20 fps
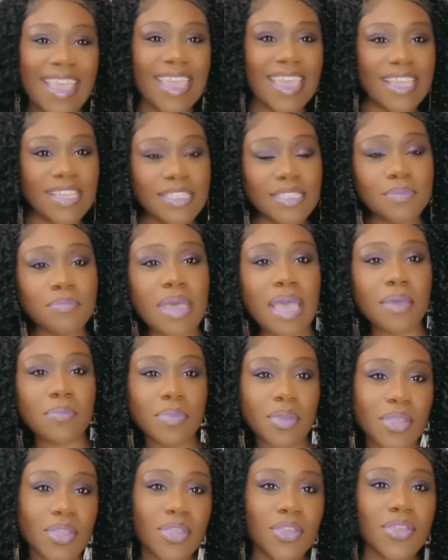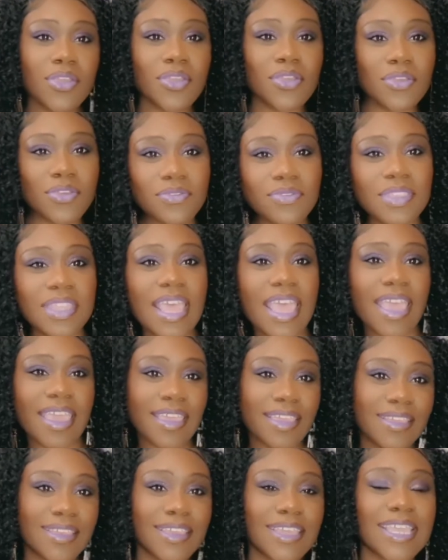It's my birthday.
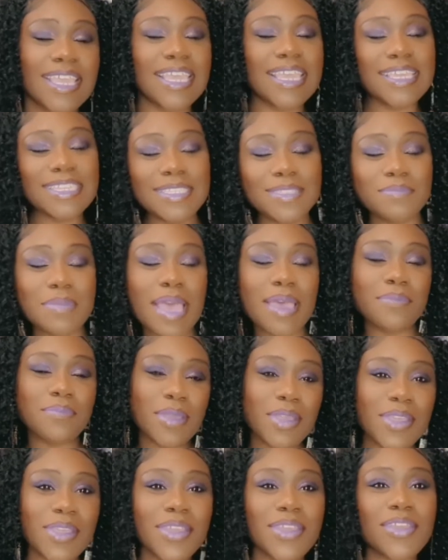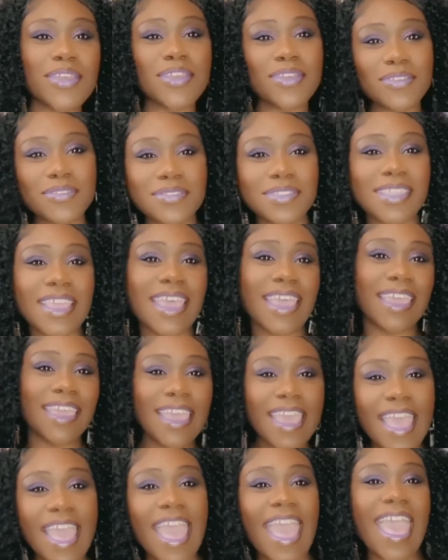It's my birthday.
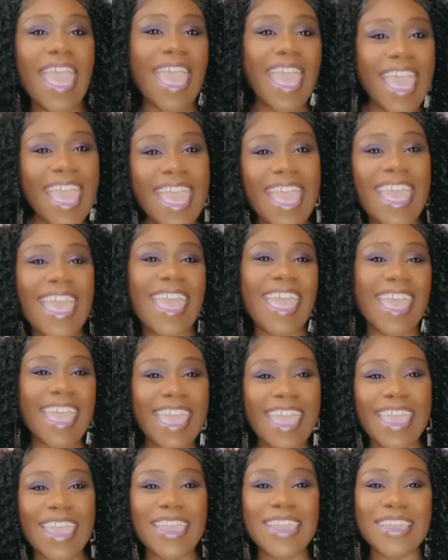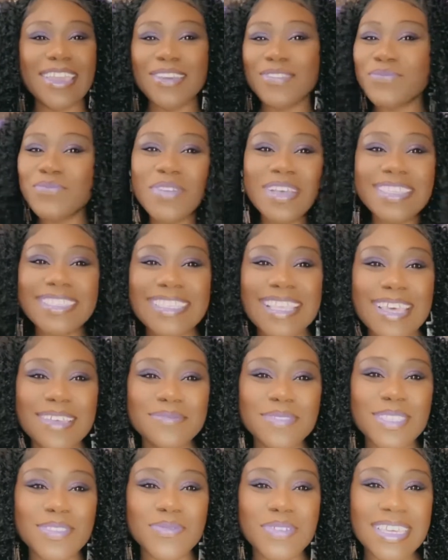Hey, what's up,
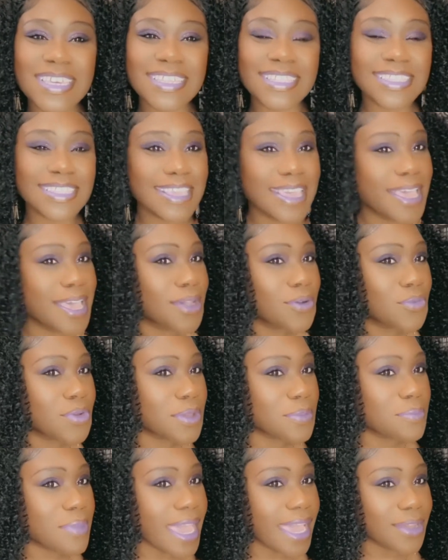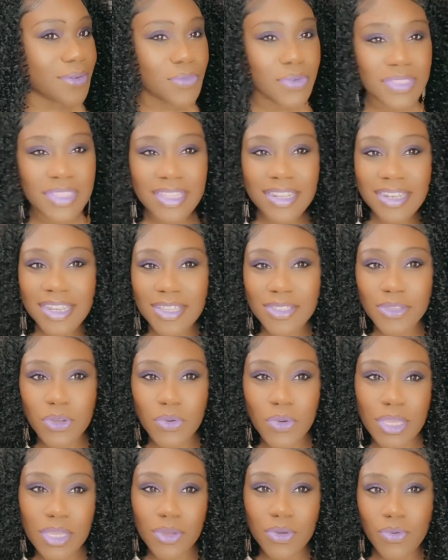sweets? We're back with another
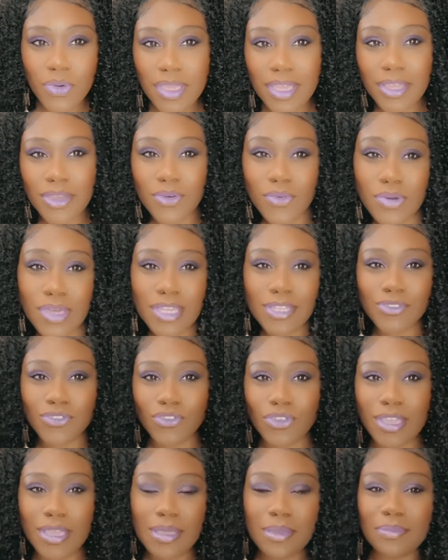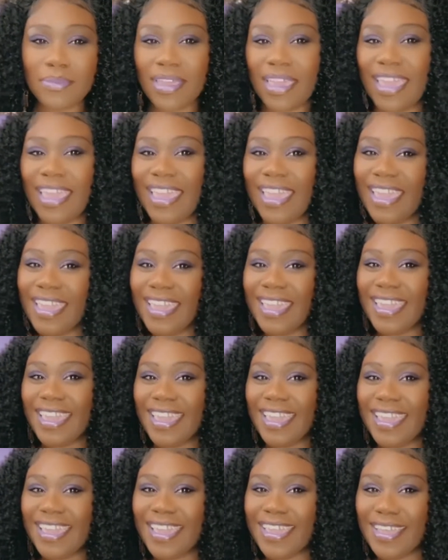quick drip. Ew.
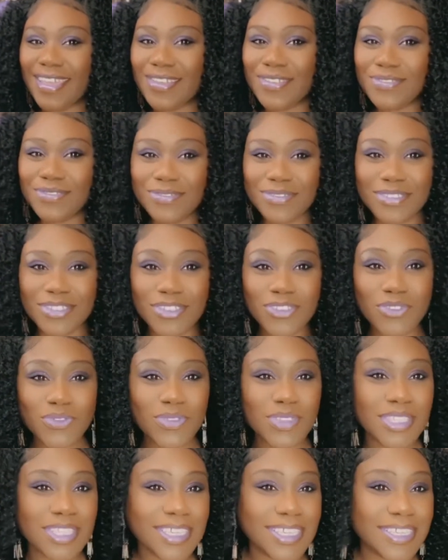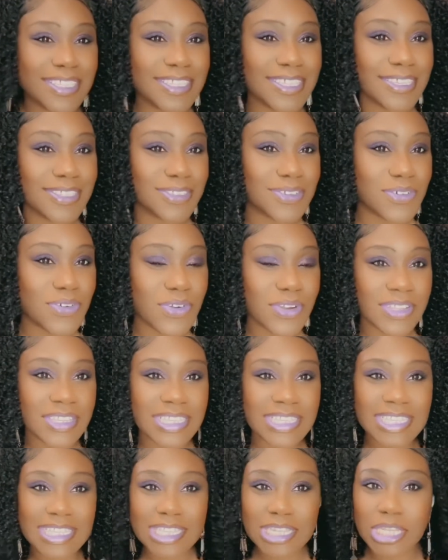Do you see this
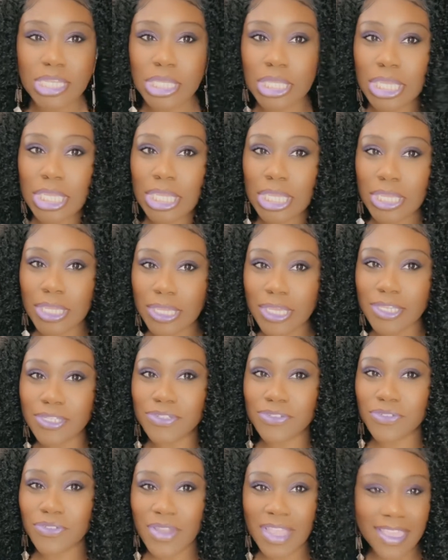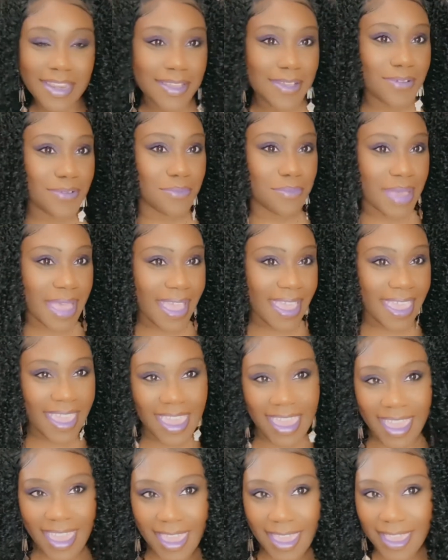gorgeous little kinky straight on my
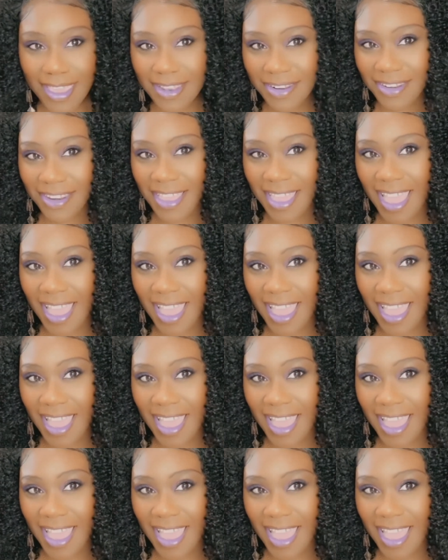head?